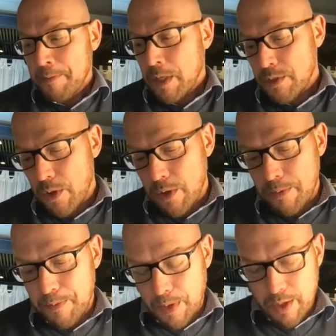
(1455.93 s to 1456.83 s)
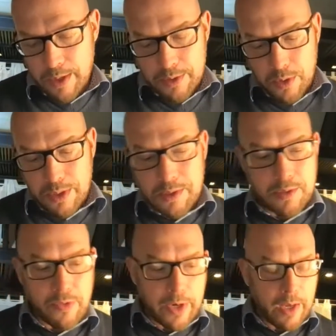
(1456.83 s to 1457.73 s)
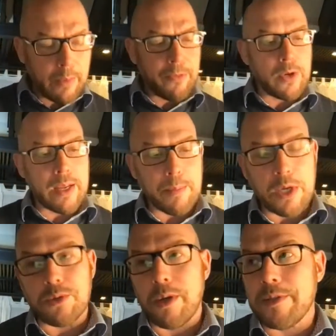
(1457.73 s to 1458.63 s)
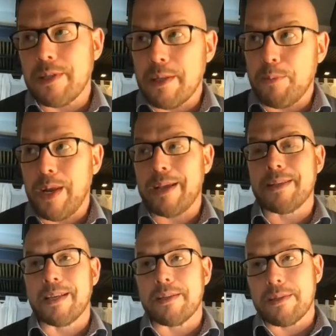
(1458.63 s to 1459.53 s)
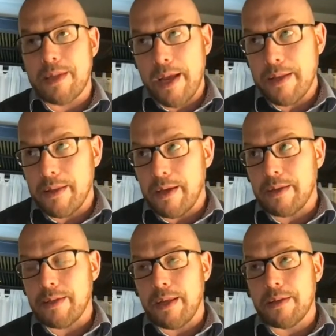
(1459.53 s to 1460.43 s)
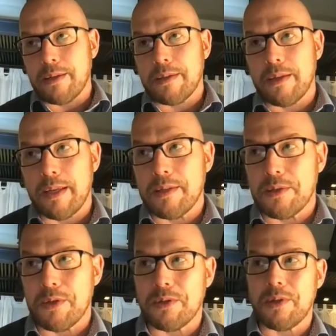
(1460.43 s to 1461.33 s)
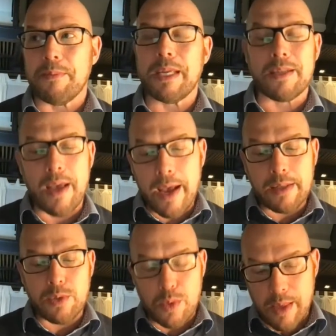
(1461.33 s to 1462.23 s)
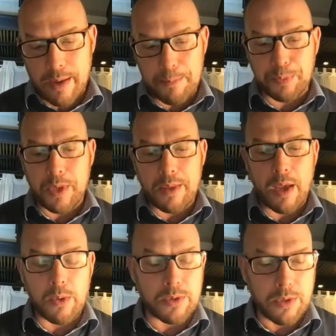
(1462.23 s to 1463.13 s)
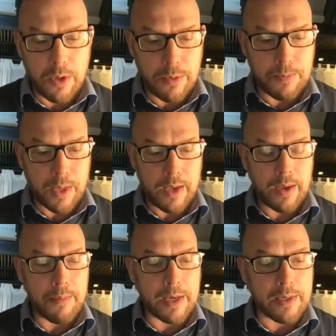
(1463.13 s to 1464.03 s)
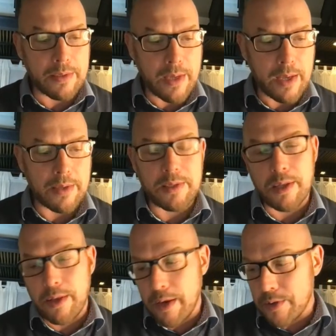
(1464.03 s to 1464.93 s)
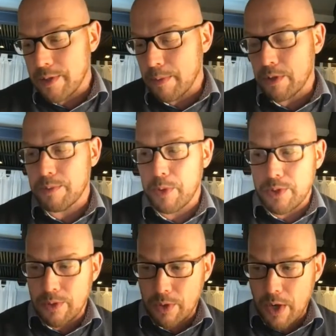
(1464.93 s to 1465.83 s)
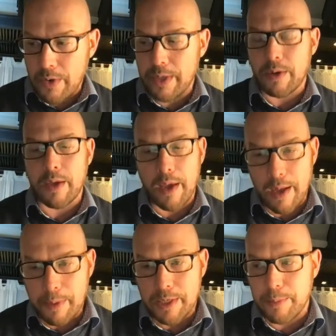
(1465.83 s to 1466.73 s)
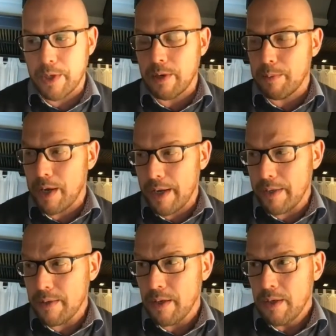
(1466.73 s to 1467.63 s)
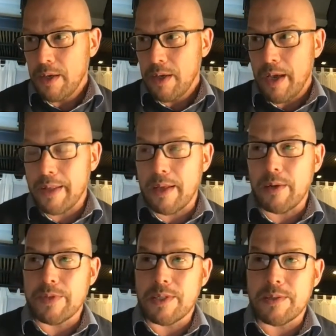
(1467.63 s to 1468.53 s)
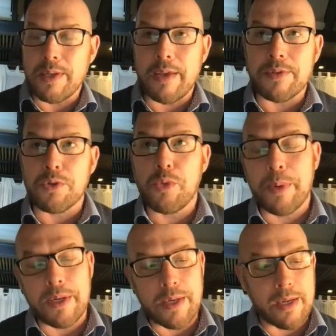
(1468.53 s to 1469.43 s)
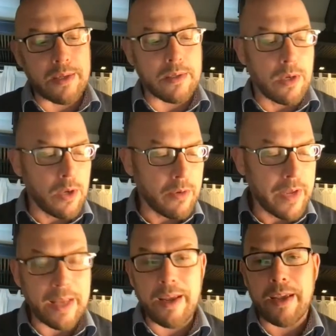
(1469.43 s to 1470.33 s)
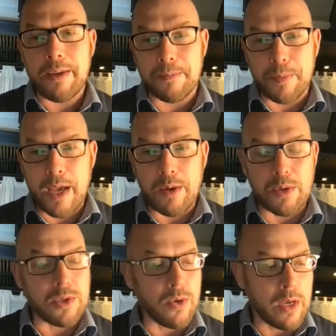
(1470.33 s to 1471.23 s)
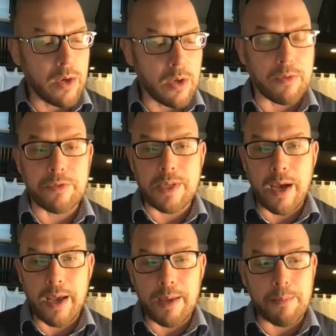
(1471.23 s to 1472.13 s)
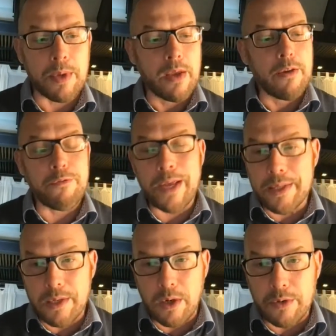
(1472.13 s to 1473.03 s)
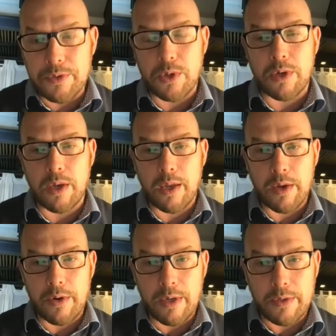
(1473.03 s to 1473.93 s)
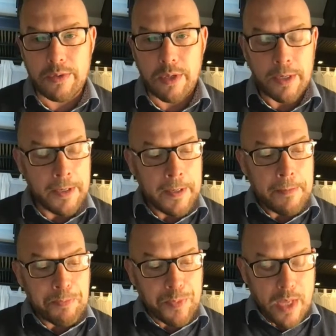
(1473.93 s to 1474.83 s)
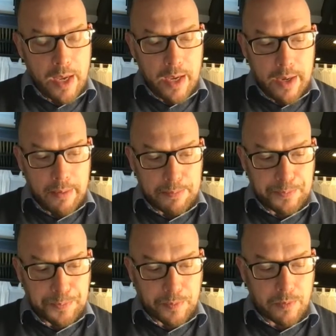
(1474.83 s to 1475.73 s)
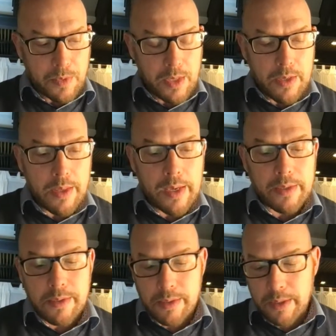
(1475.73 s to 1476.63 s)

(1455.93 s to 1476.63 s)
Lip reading: So this is very helpful, and because obviously the players understand that and the system interacts with them, they also understand these are the areas I'm not supposed to go in. Okay, I'm going to be compliant, and that obviously saves superintendents a lot of headache and also a lot of time fencing off certain areas that